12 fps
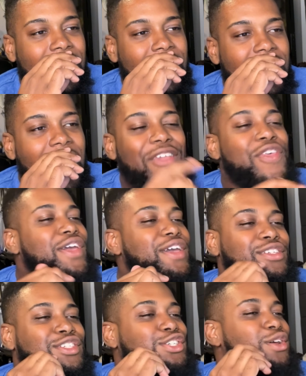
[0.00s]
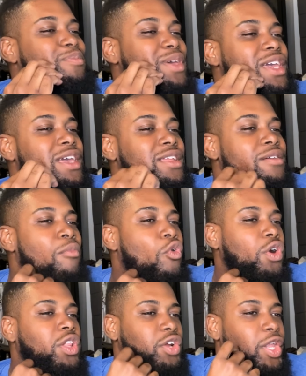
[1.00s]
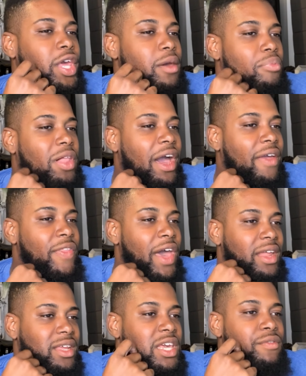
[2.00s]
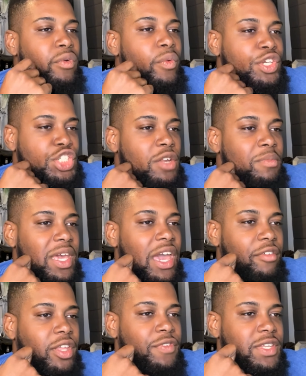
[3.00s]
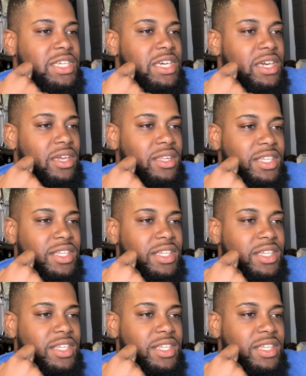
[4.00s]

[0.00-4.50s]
I think it should be more clearly implied that even with Shin being heavily fatigued,